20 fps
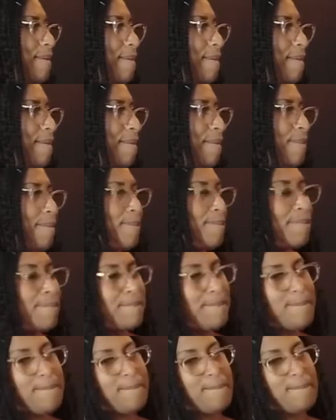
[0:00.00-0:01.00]

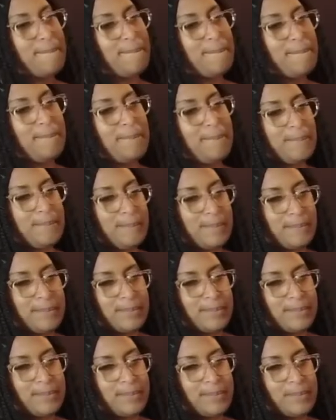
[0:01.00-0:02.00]

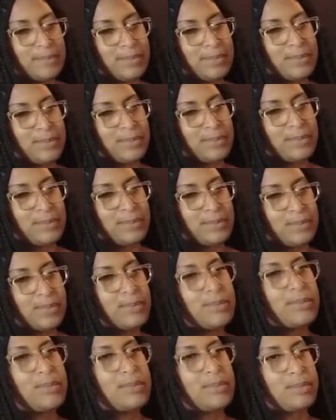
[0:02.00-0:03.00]

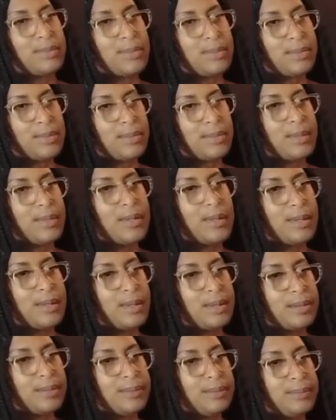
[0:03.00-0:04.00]
(silent)